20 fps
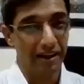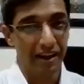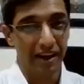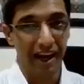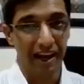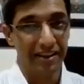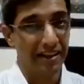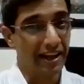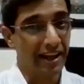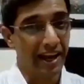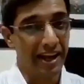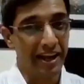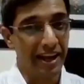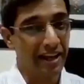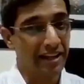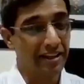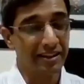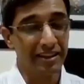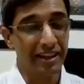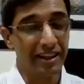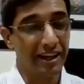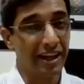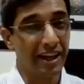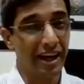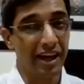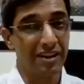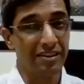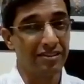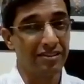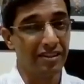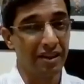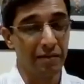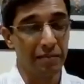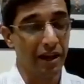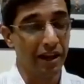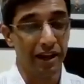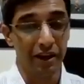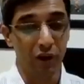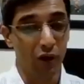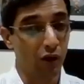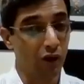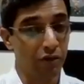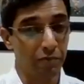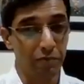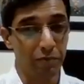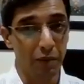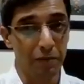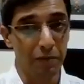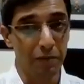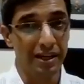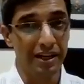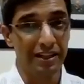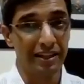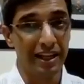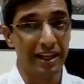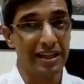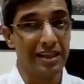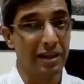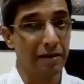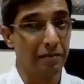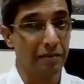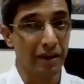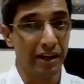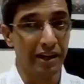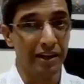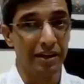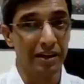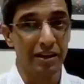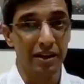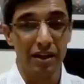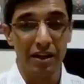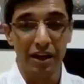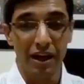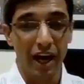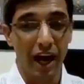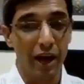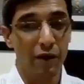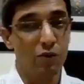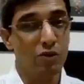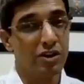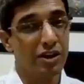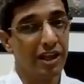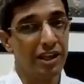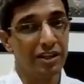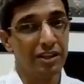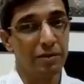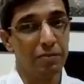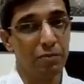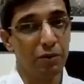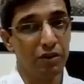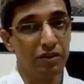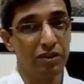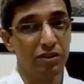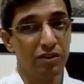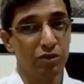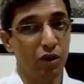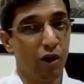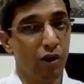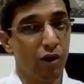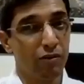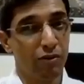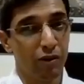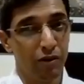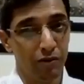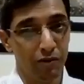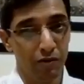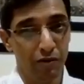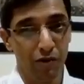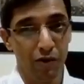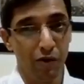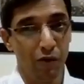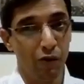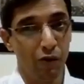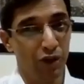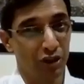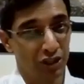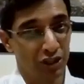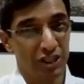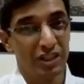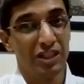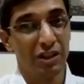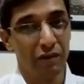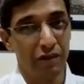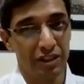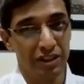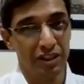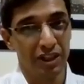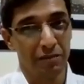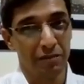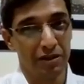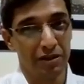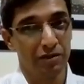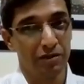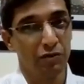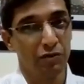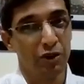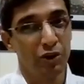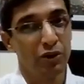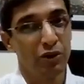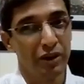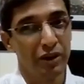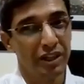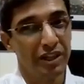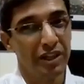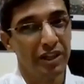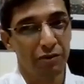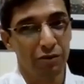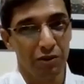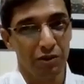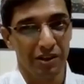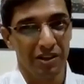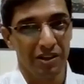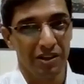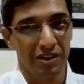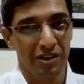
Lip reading: and then I ask them, or probably I tell them, right? I would take the process off of washing the vegetables. Would you eat the food,